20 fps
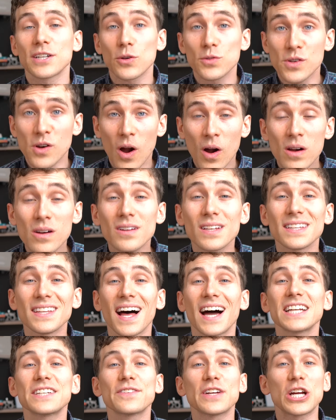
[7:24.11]
Now, there are a
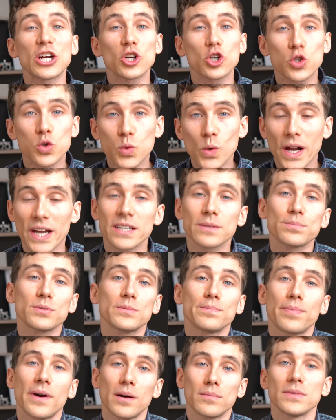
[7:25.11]
lot of
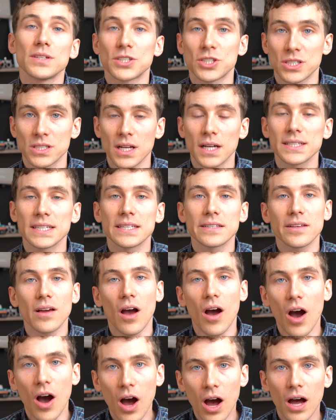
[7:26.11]
incredible published studies
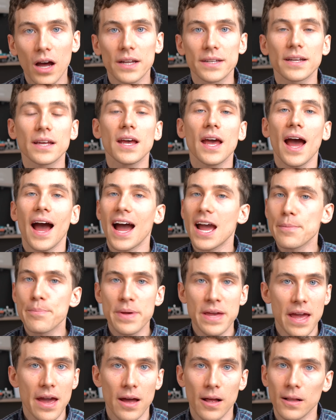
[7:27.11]
on
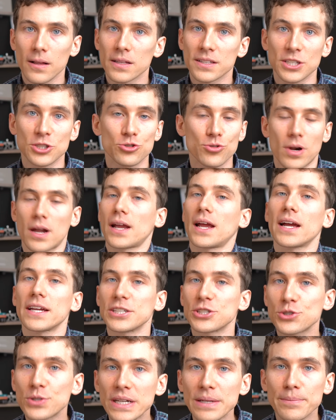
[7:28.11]
IPL as a dry eye
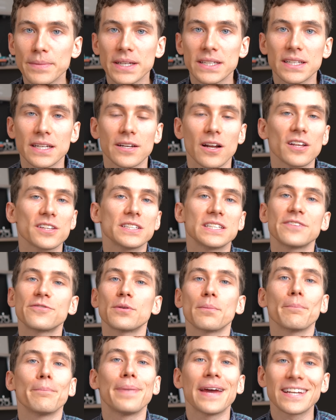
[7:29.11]
treatment and all the
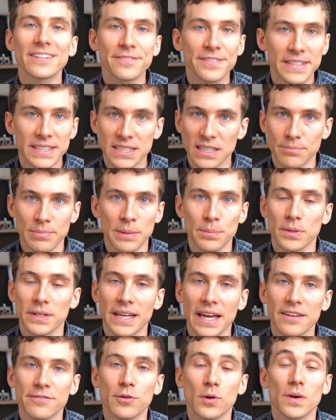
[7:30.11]
different benefits that people
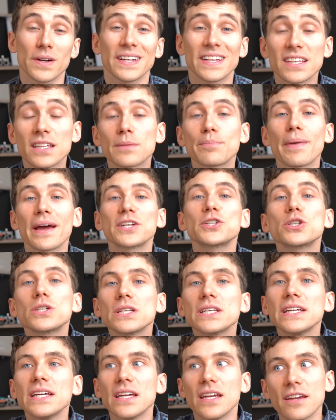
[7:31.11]
get for it,
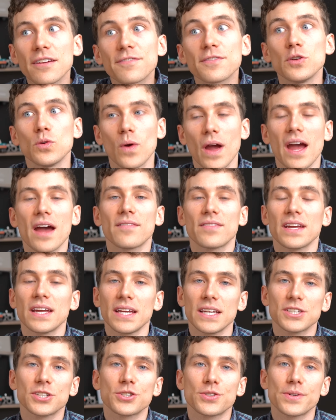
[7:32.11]
especially if you have a
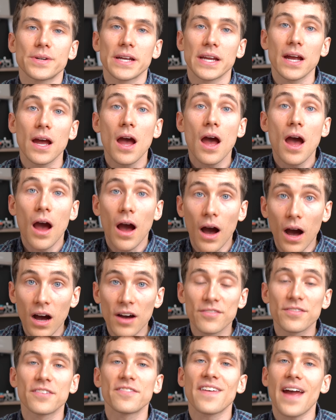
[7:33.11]
history
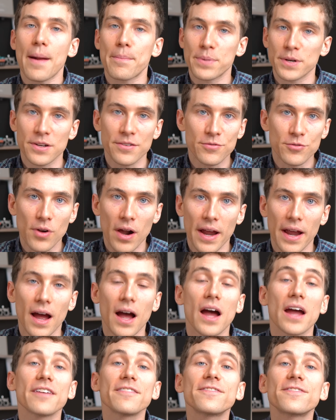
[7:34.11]
of evaporative dry
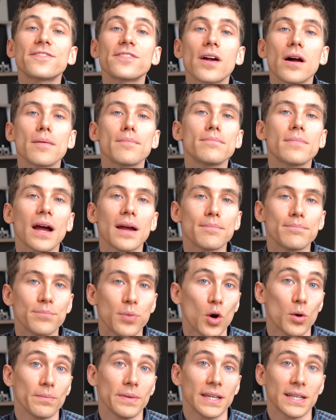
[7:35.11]
eye from
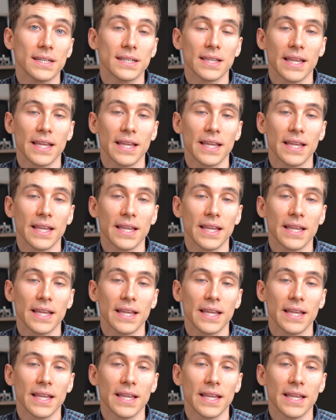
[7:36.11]
meibomian